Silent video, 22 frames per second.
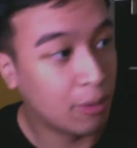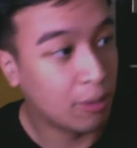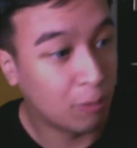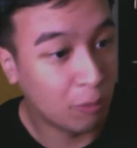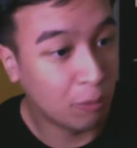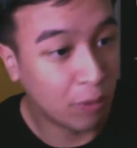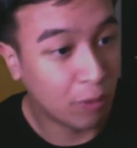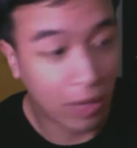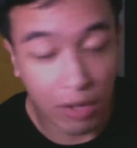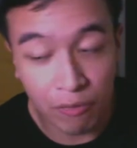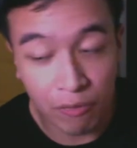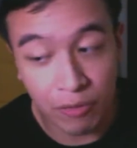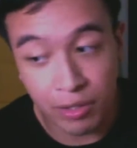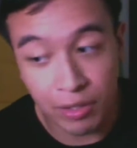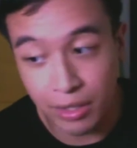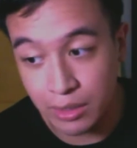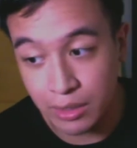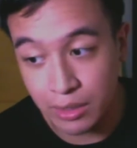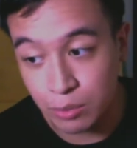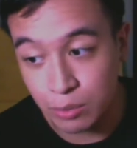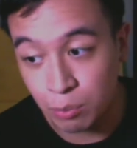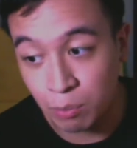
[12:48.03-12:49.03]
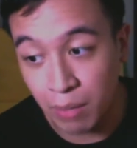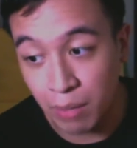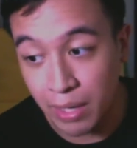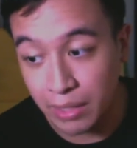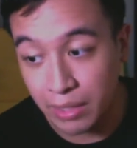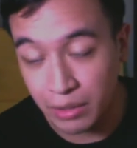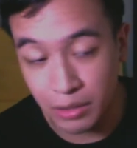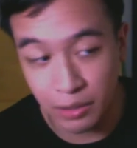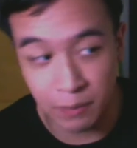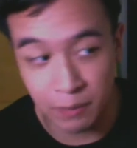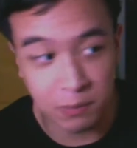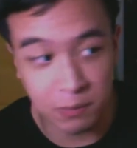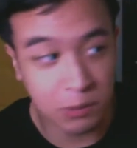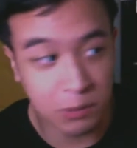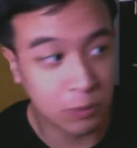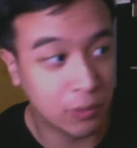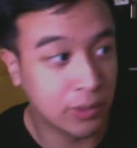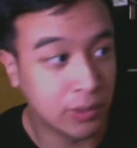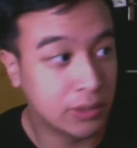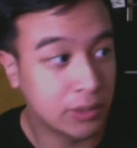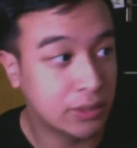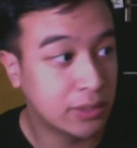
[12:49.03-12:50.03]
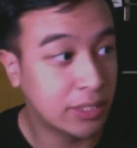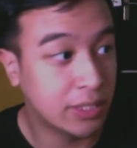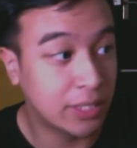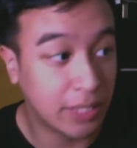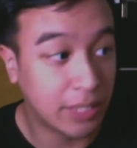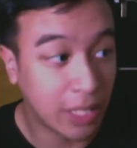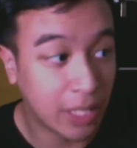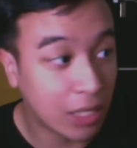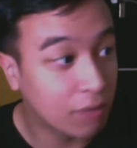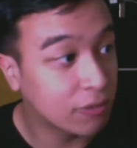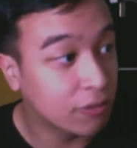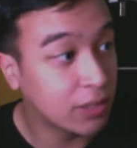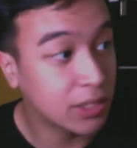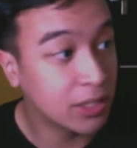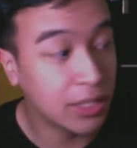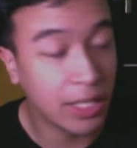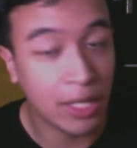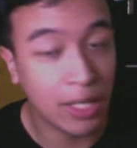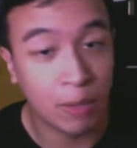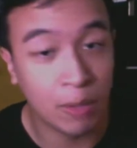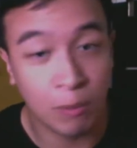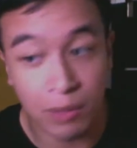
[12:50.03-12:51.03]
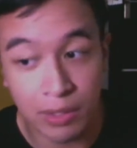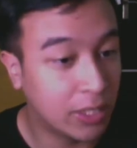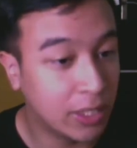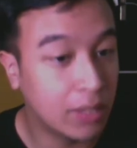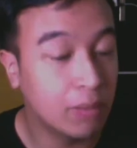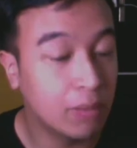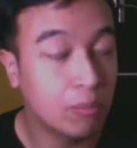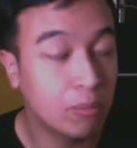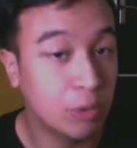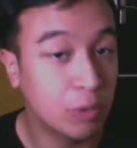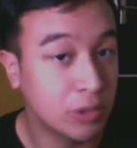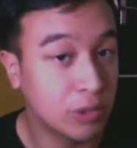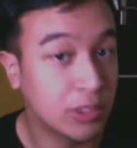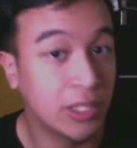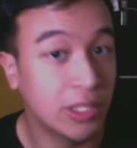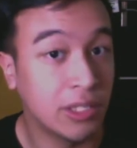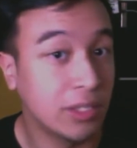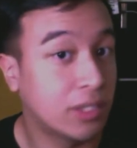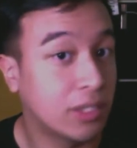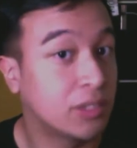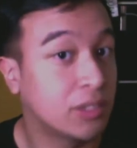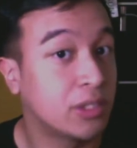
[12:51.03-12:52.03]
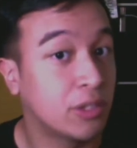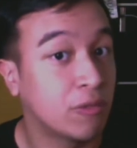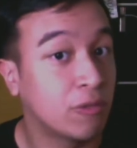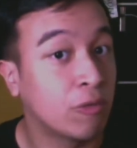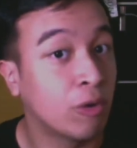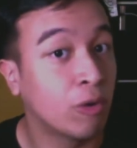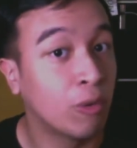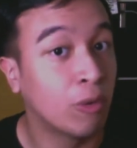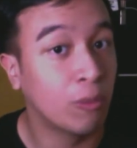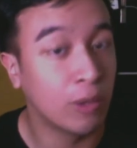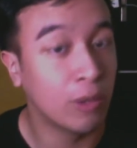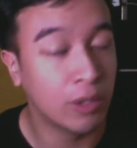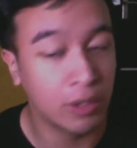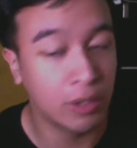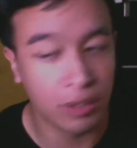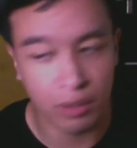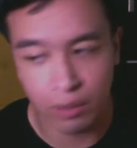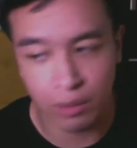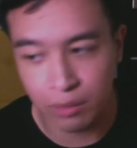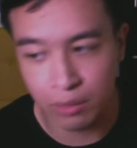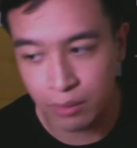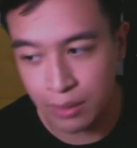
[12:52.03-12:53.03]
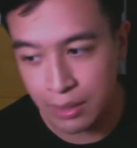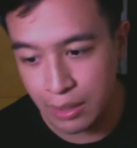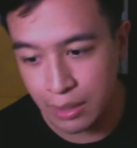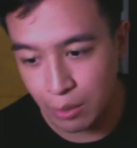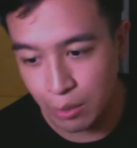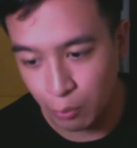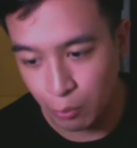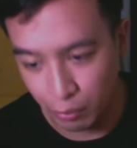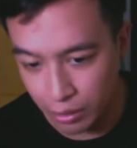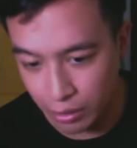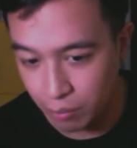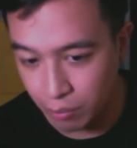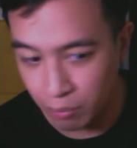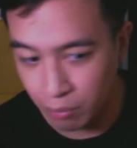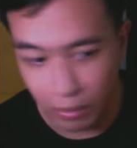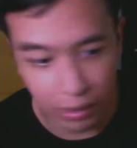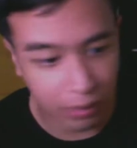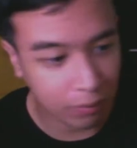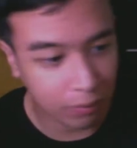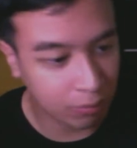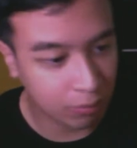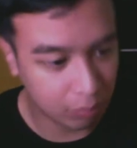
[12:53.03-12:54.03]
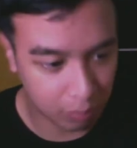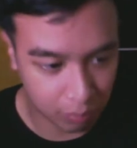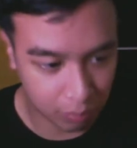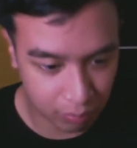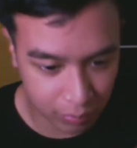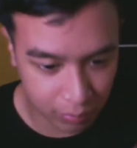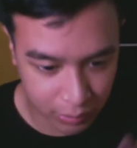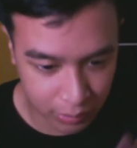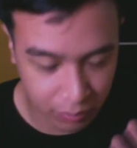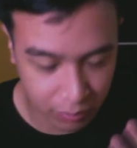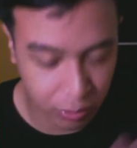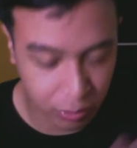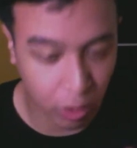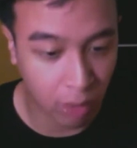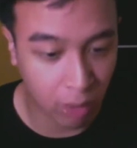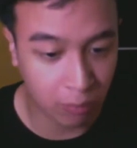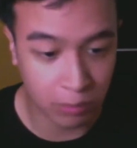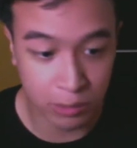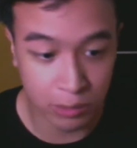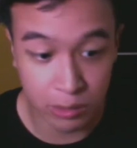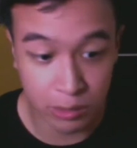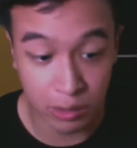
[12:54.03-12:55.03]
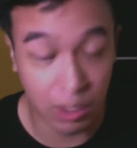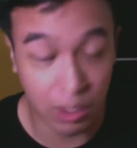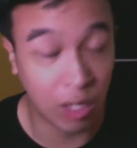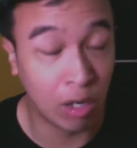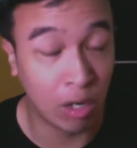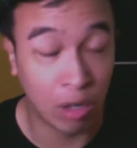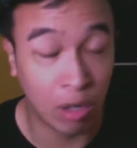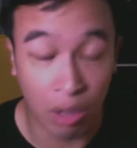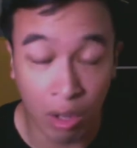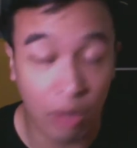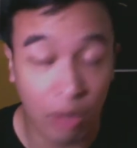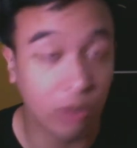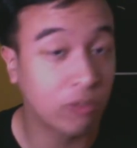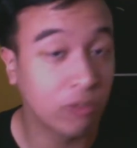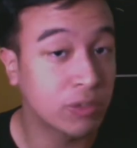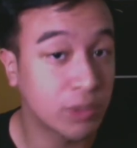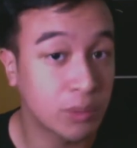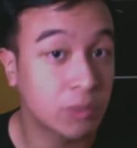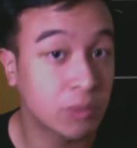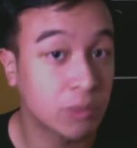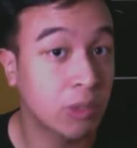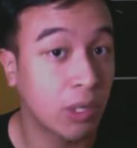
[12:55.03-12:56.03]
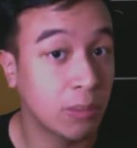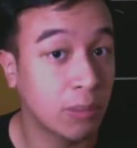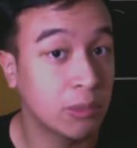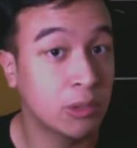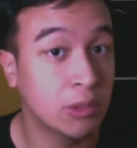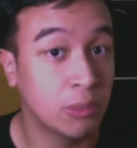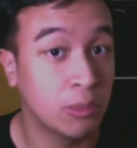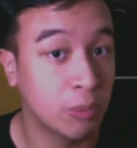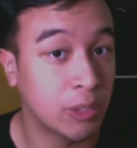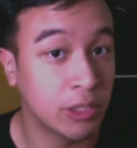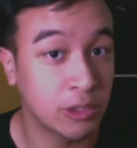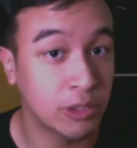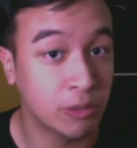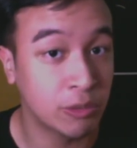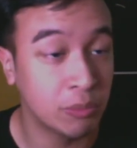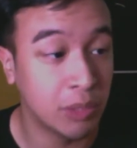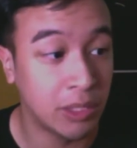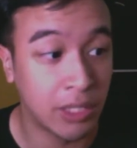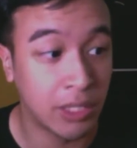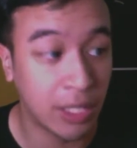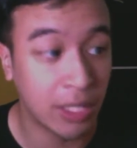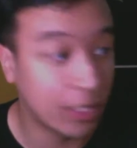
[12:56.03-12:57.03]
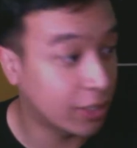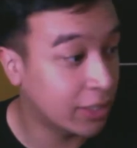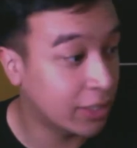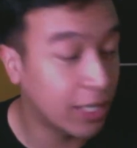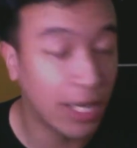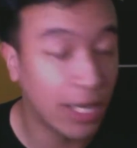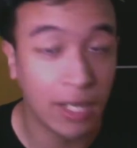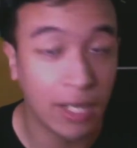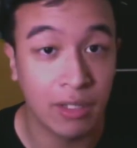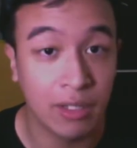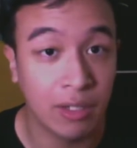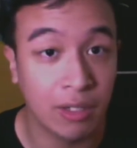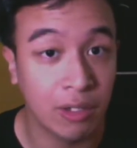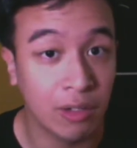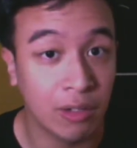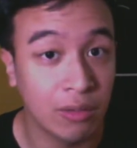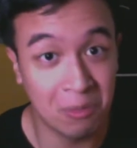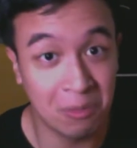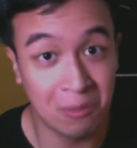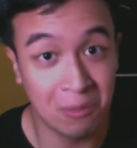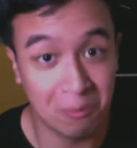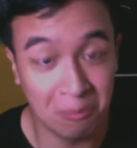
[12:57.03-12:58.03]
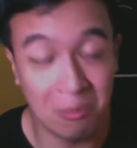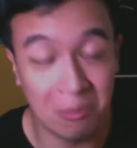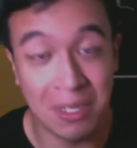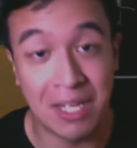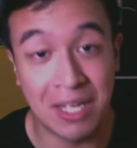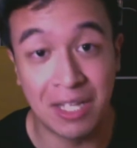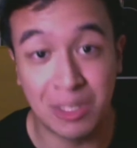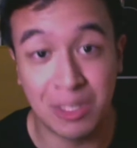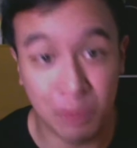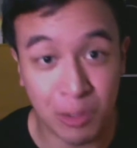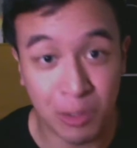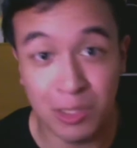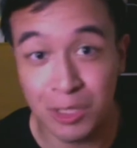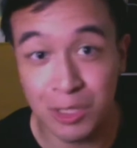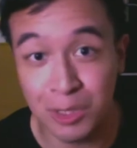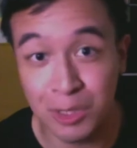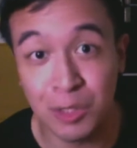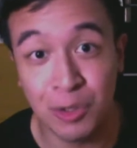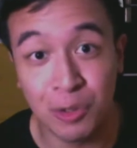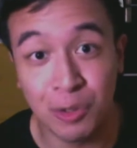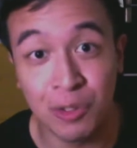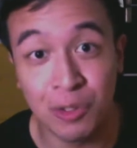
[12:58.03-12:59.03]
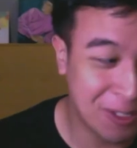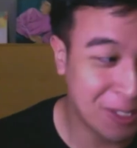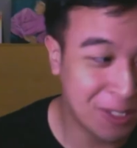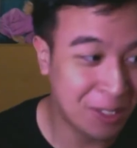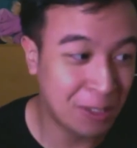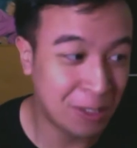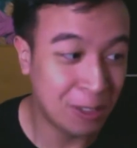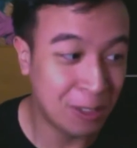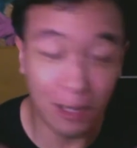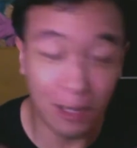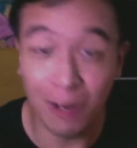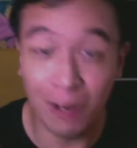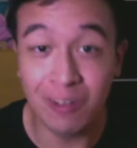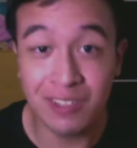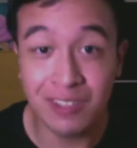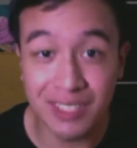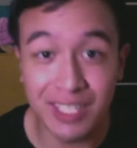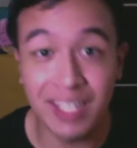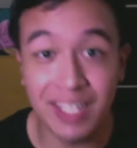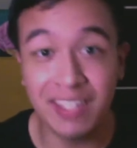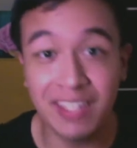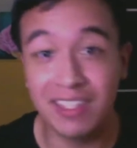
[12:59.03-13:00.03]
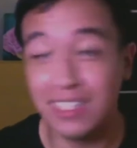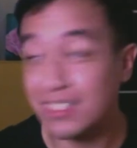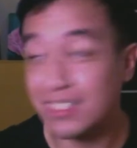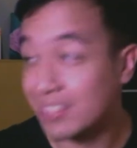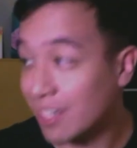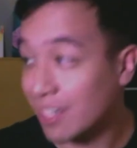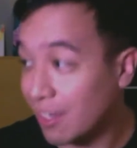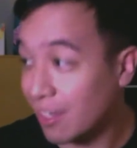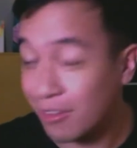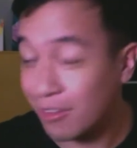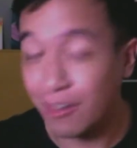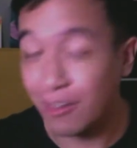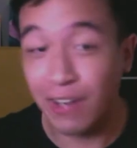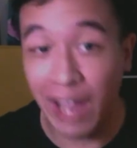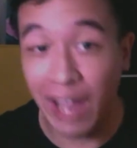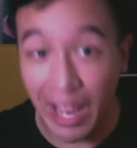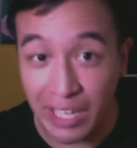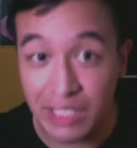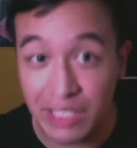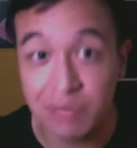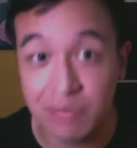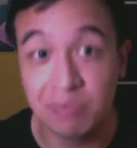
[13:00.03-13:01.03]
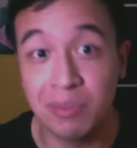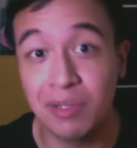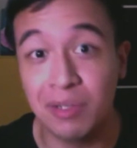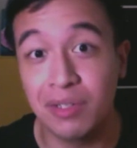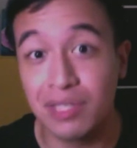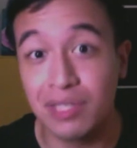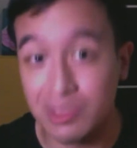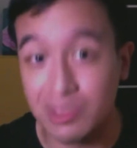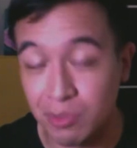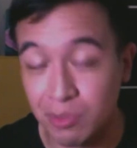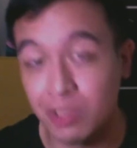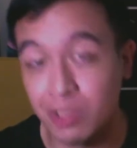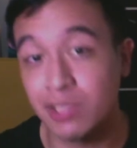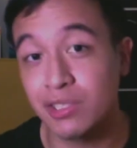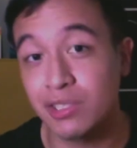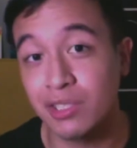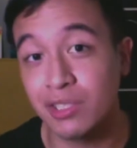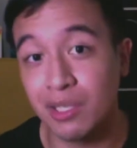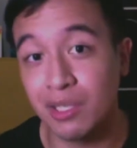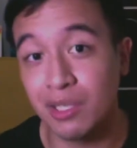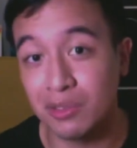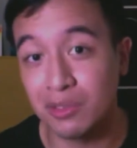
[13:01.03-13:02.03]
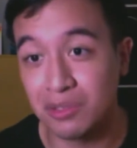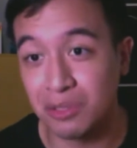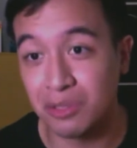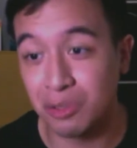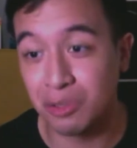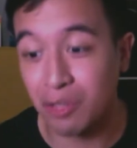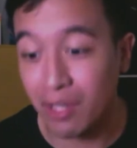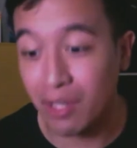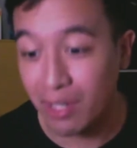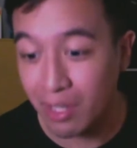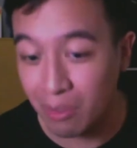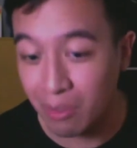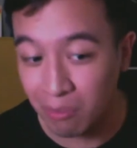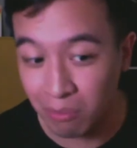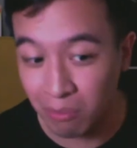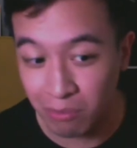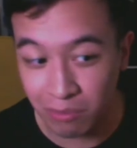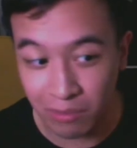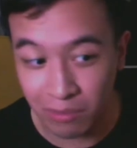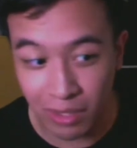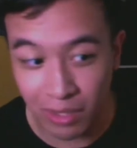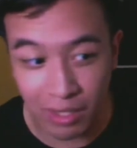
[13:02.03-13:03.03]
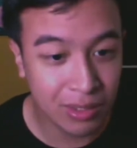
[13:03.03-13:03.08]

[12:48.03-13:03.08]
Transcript: Whatever it is, my dreams was, in the end of the day, we did push the industry forward, you know. We did bring subscribers, a lot of subscribers to progressive media. Again, you know, me, a 22-year-old, alongside these other experienced production houses, you know, and I'm like